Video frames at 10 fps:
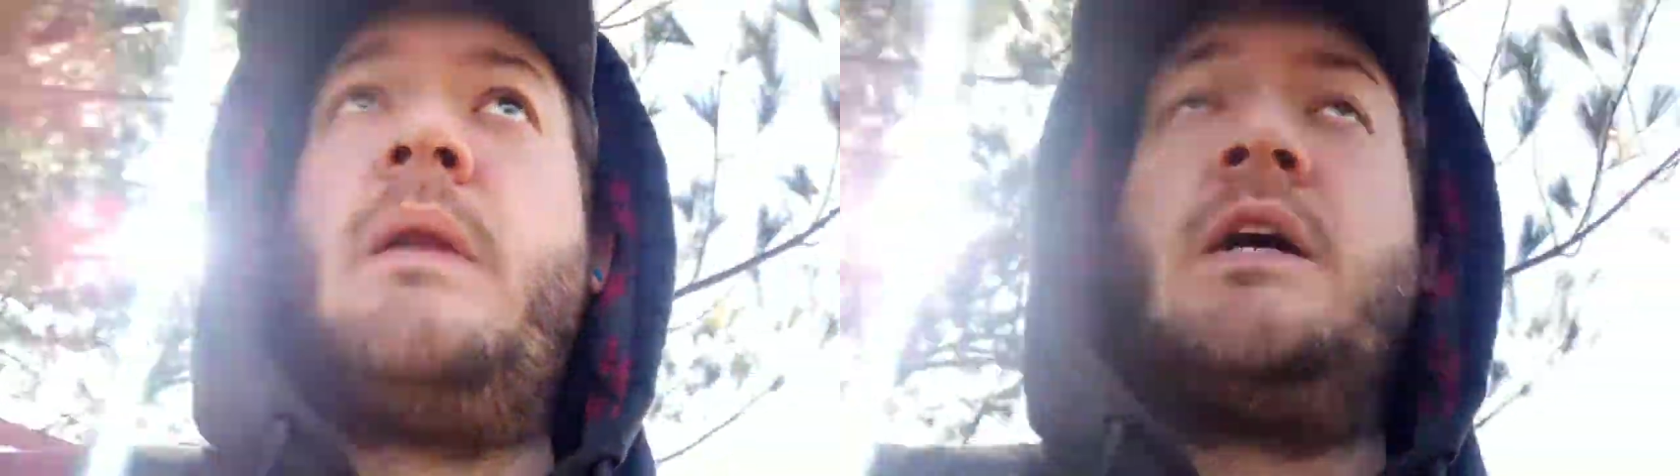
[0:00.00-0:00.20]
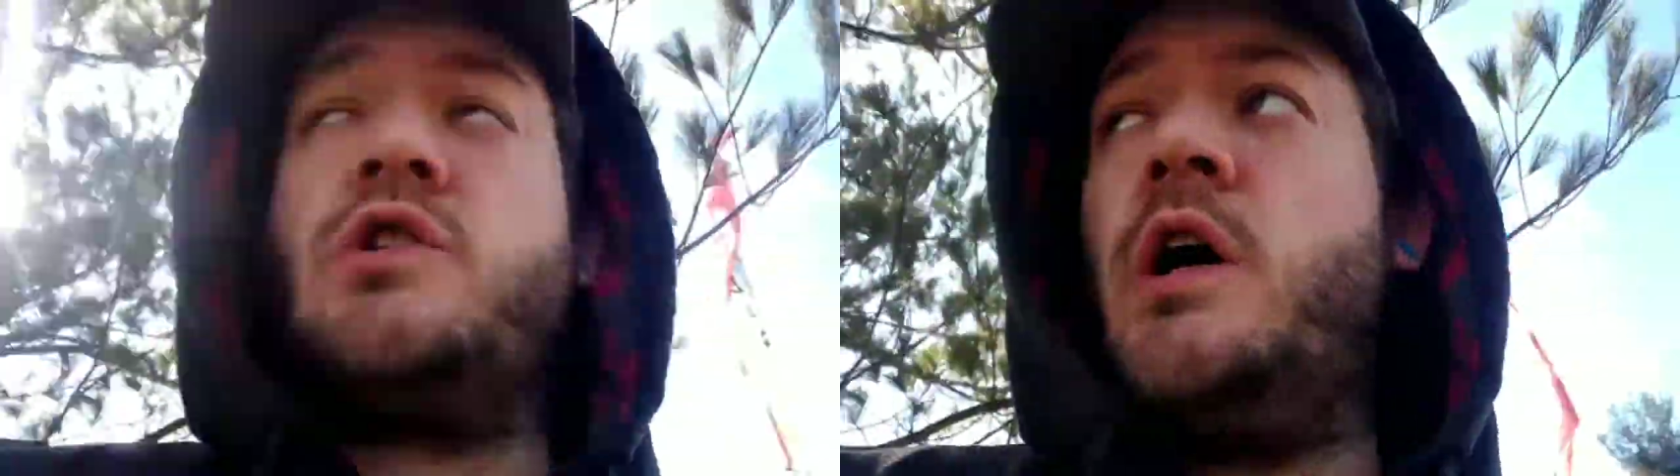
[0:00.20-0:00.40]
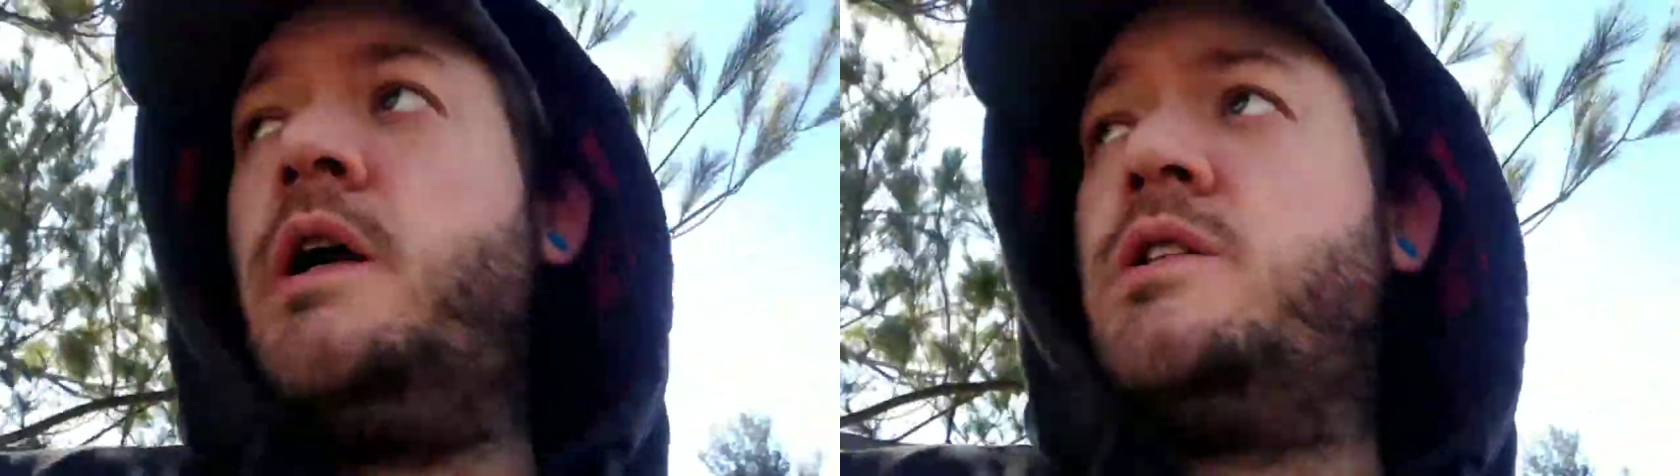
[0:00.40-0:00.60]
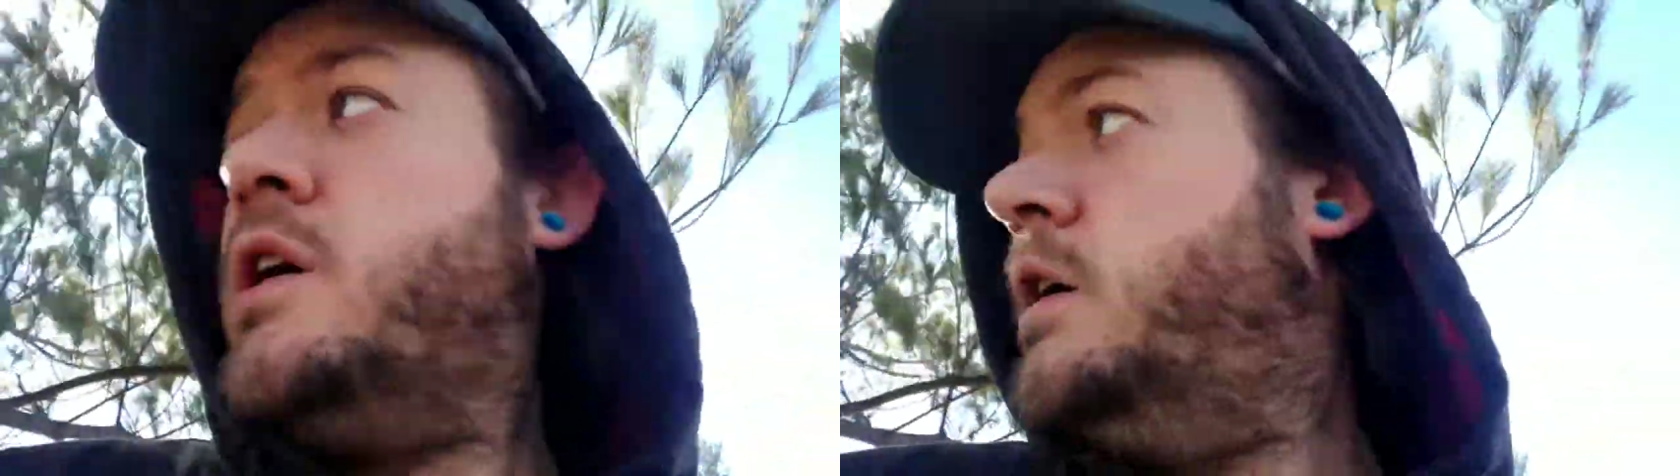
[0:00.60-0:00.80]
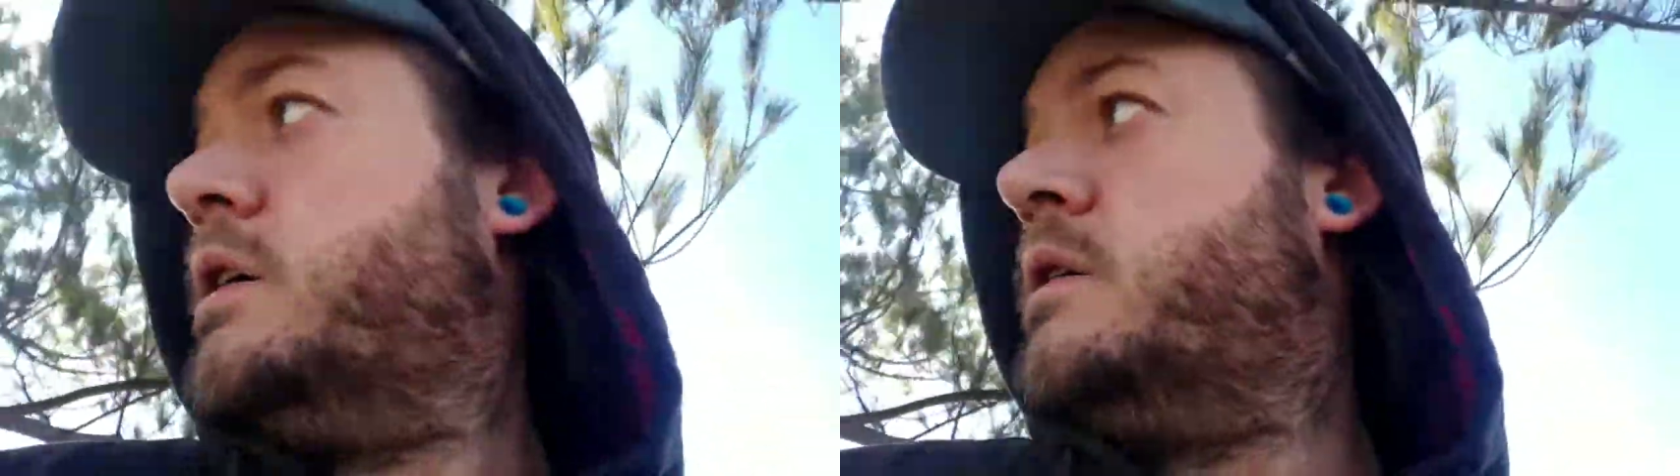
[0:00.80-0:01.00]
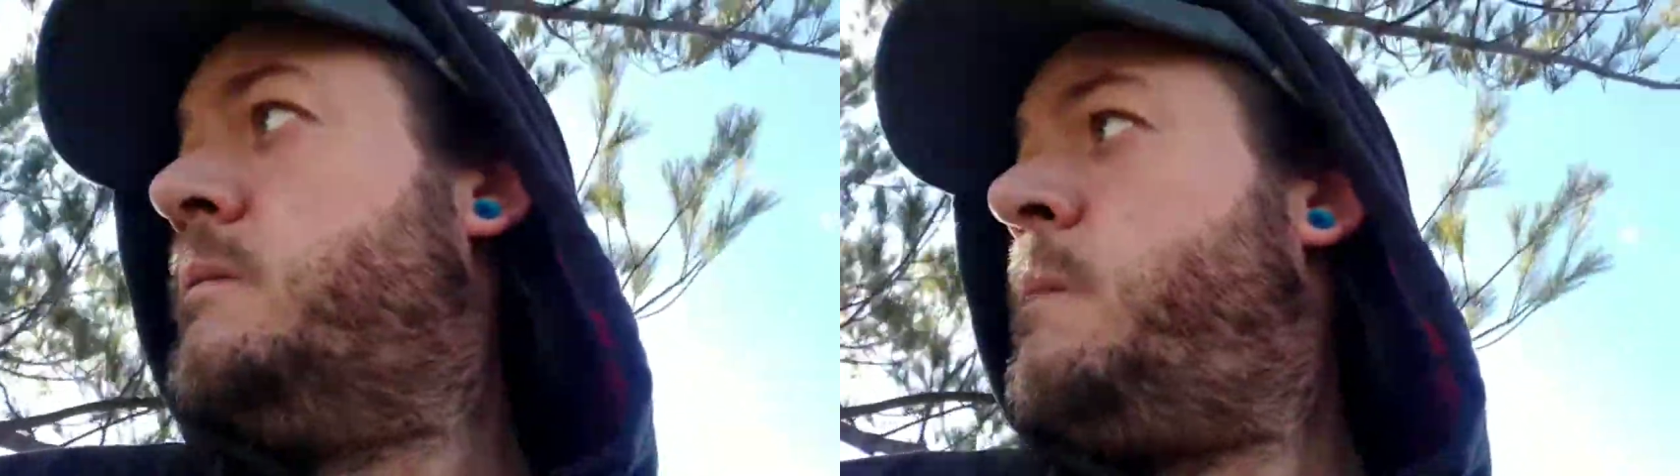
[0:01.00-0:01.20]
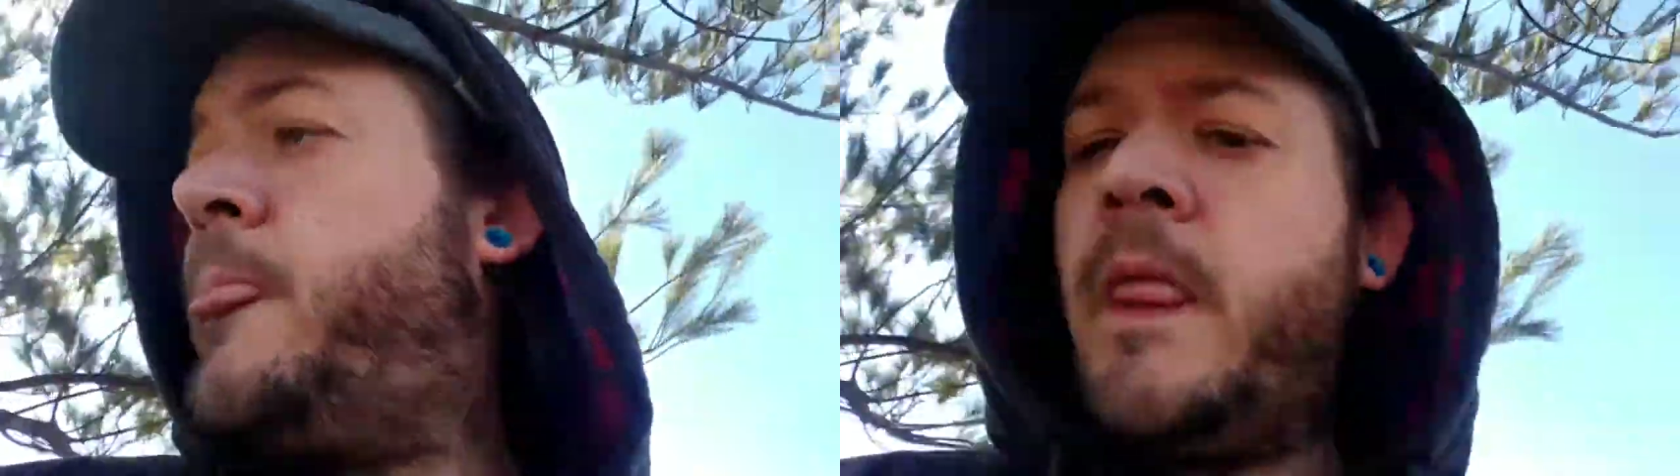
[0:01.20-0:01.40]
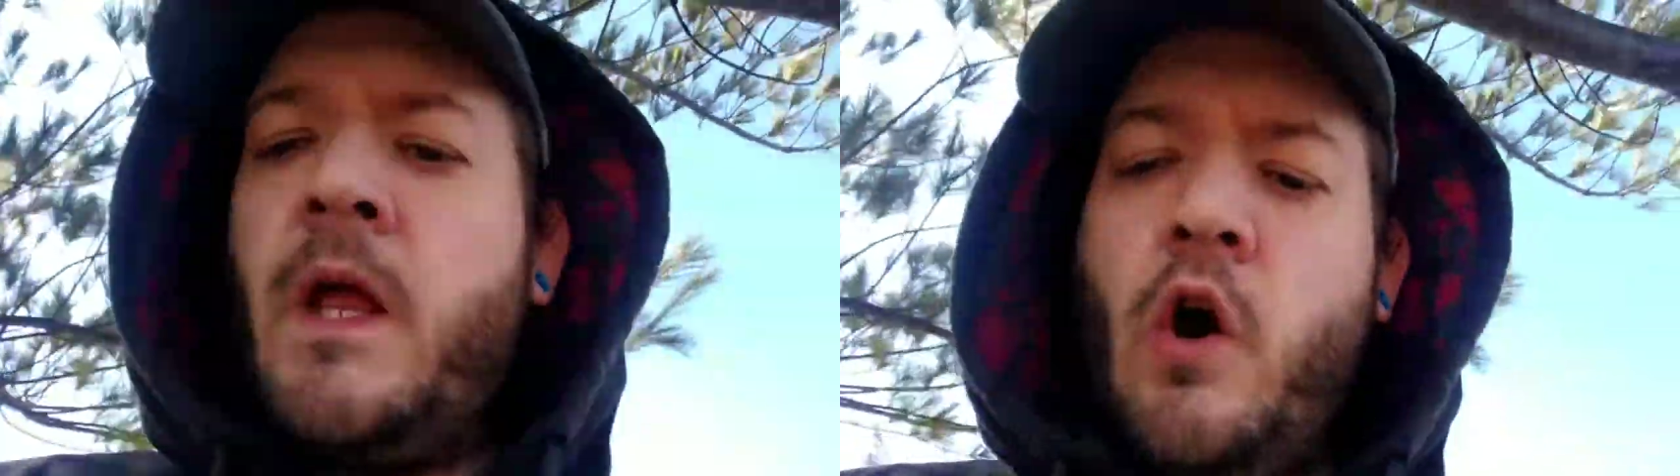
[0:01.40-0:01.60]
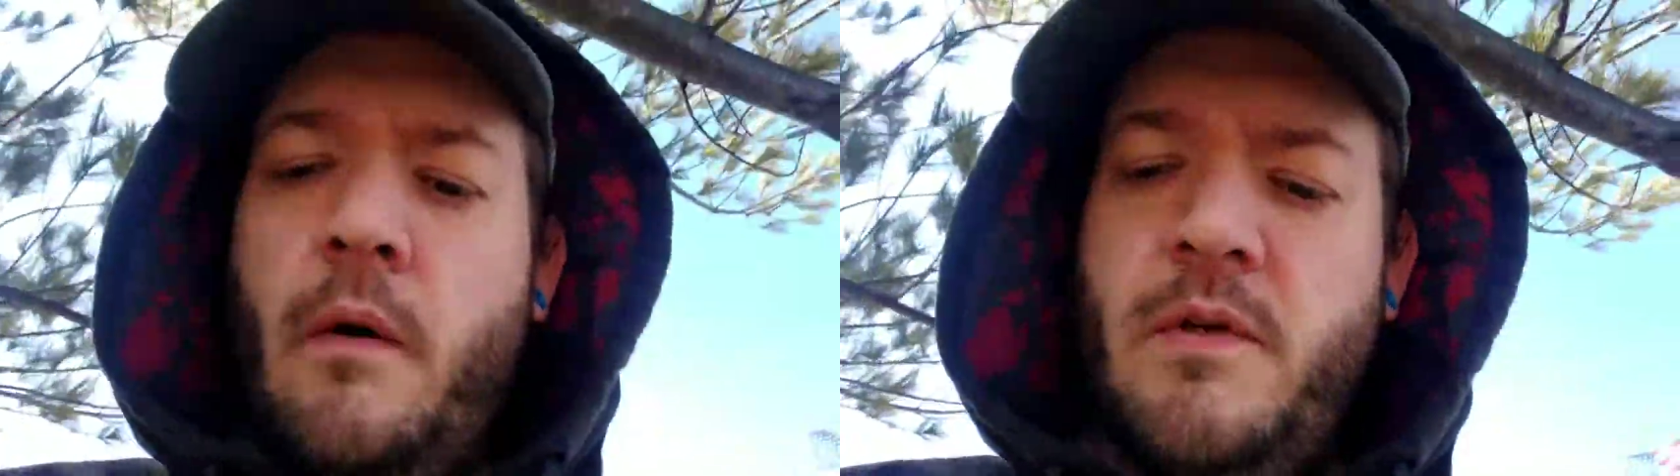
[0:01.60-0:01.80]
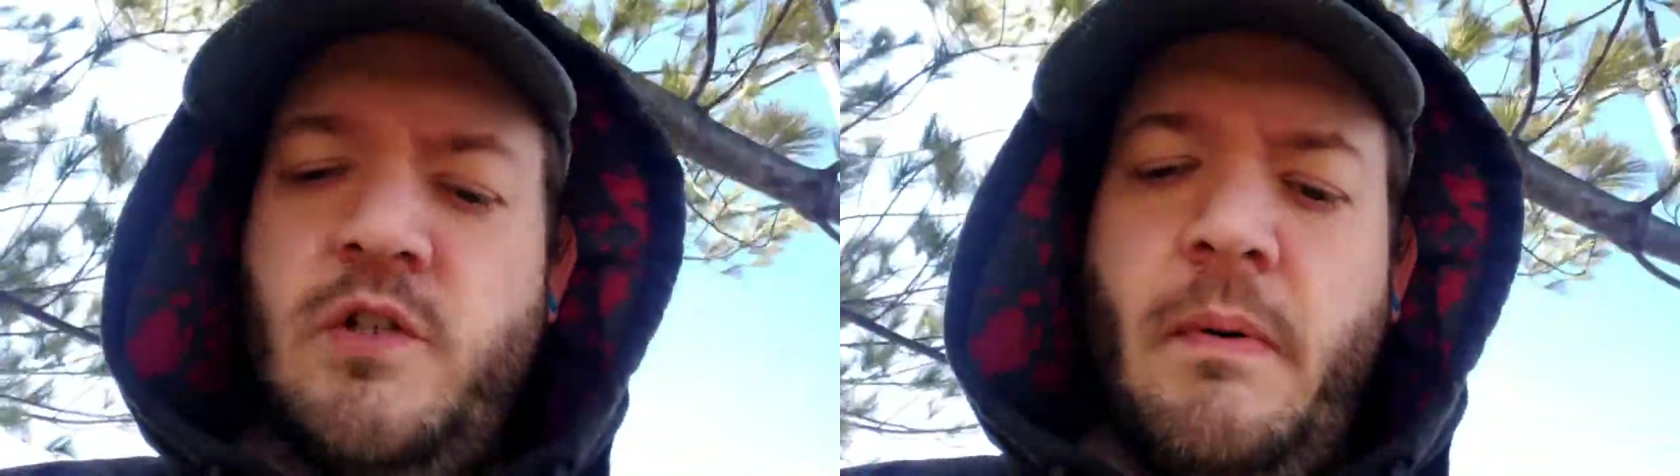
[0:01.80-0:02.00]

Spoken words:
not trying to talk garbage